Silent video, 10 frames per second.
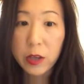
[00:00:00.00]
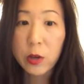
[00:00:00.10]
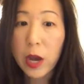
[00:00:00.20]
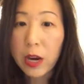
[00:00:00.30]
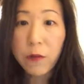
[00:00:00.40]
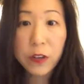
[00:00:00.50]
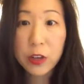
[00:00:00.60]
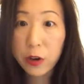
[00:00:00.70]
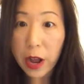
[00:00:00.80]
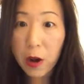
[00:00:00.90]
You got to
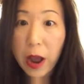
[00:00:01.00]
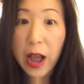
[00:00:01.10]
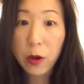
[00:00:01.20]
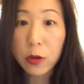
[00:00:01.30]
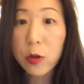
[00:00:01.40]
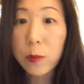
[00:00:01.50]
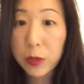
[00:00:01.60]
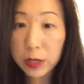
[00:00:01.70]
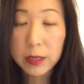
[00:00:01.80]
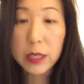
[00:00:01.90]
figure out how you can
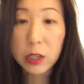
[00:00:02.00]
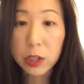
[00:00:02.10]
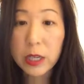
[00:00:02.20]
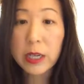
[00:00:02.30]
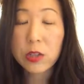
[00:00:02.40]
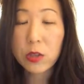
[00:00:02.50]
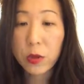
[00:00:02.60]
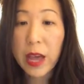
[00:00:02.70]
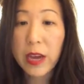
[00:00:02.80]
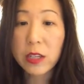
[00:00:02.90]
be a leader
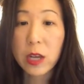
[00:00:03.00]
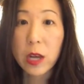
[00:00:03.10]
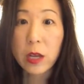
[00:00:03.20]
so that